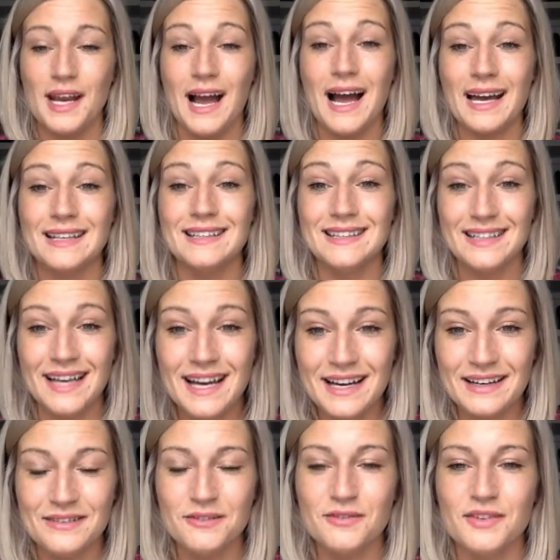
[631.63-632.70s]
I
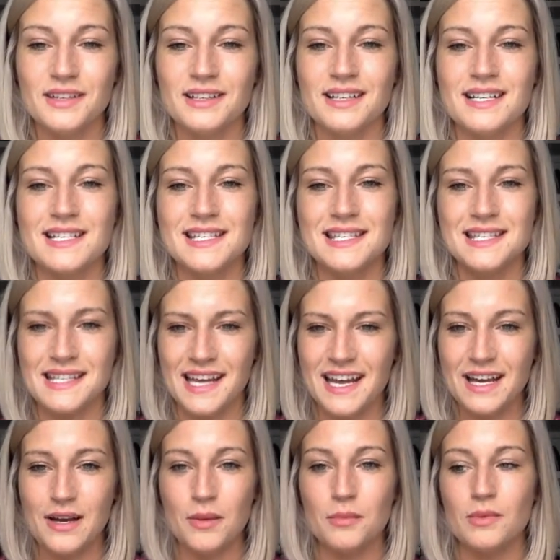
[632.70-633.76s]
love a
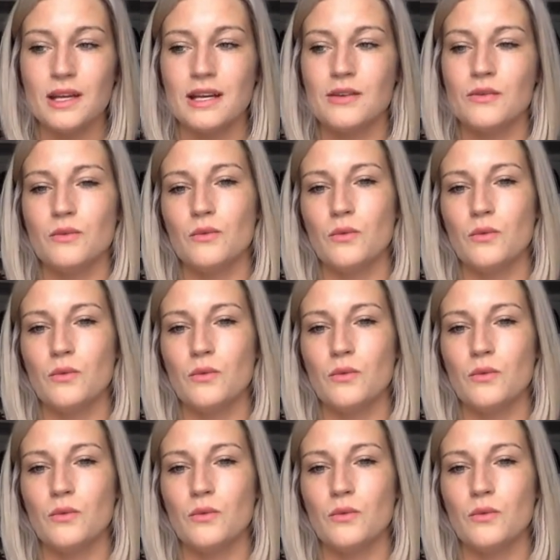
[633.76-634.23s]
scam, like,